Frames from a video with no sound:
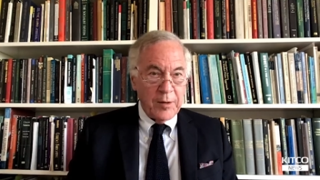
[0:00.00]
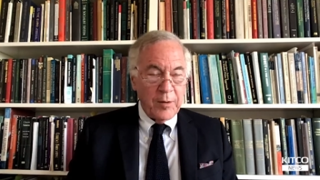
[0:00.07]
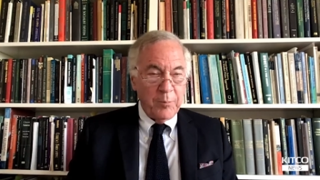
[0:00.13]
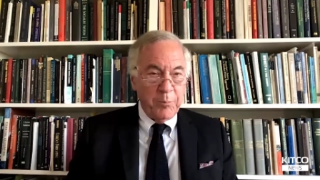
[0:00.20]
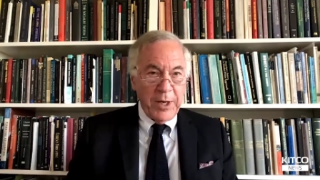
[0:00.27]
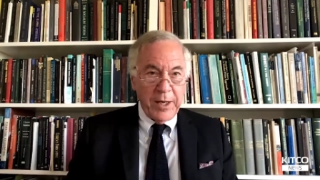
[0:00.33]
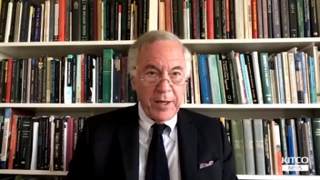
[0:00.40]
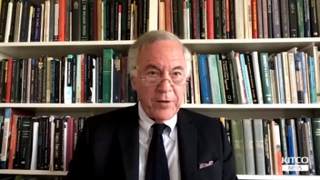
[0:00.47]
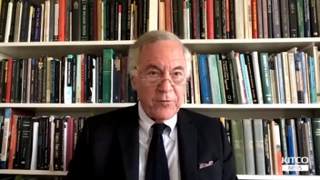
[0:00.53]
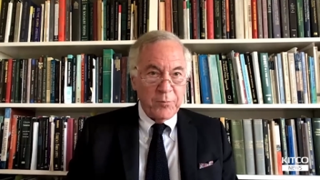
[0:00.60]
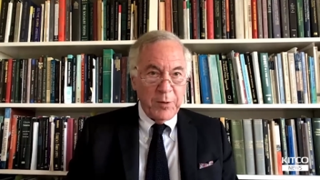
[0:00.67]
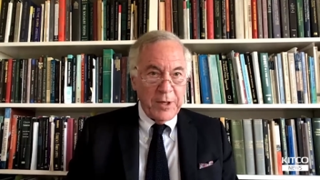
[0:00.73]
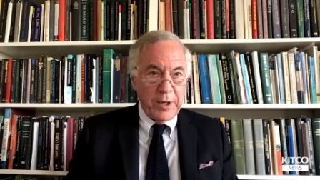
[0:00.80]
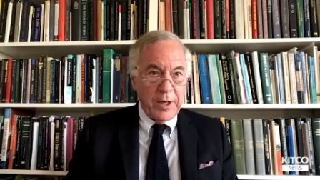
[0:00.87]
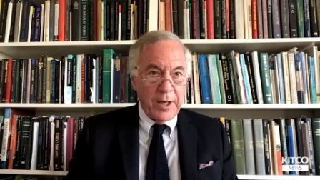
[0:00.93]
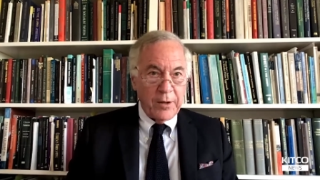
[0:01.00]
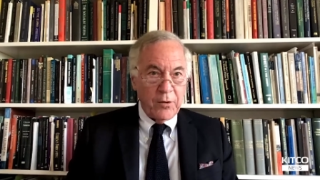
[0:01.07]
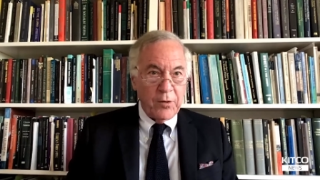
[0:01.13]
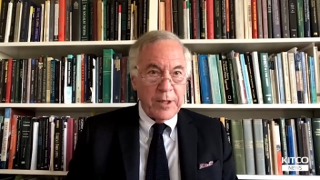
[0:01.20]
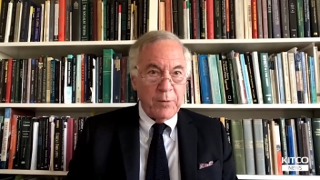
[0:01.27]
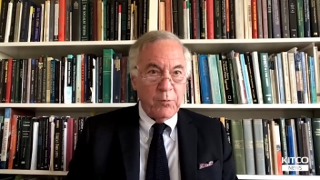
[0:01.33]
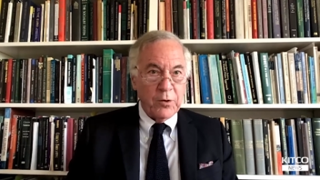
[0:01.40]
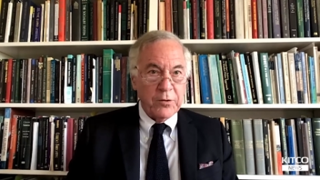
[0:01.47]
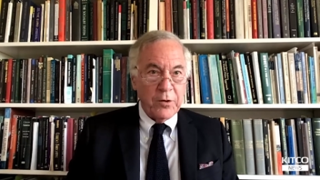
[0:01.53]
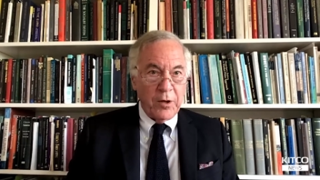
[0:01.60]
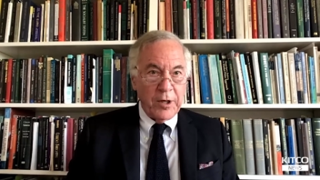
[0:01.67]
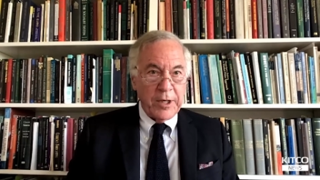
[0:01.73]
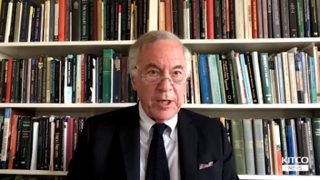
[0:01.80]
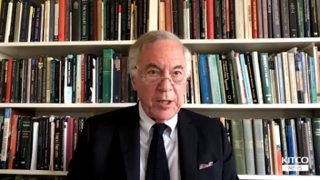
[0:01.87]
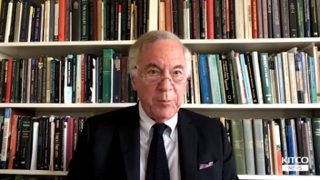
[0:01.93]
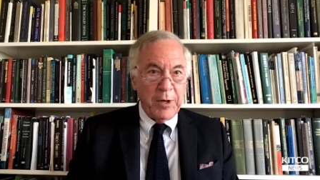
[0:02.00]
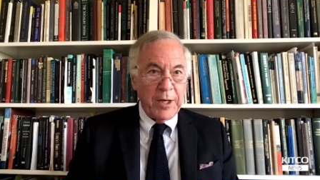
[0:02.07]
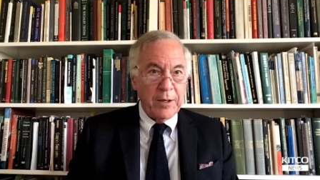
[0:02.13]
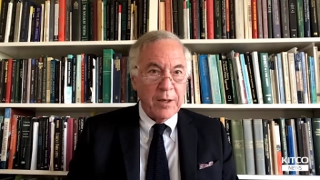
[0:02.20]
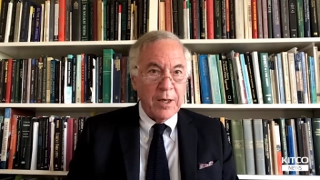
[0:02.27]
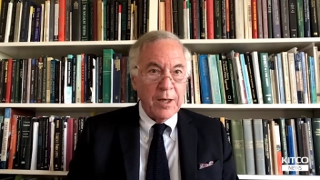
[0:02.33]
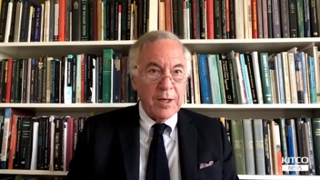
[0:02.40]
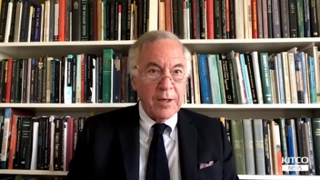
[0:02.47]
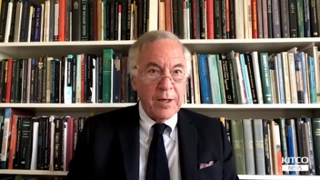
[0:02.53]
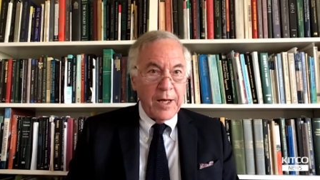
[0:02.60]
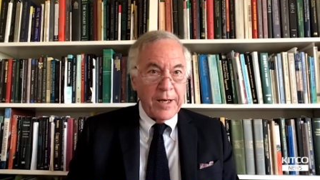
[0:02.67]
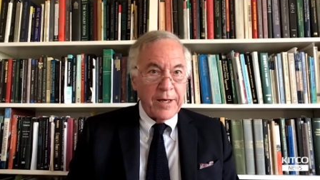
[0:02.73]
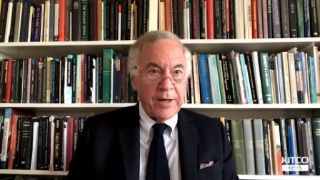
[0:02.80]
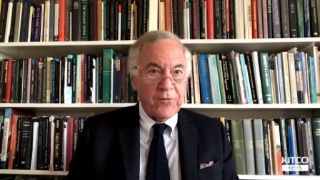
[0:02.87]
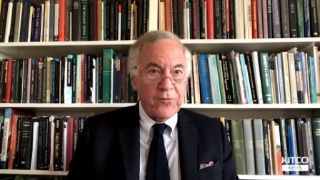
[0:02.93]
And the banks, by the way, not only we're talking about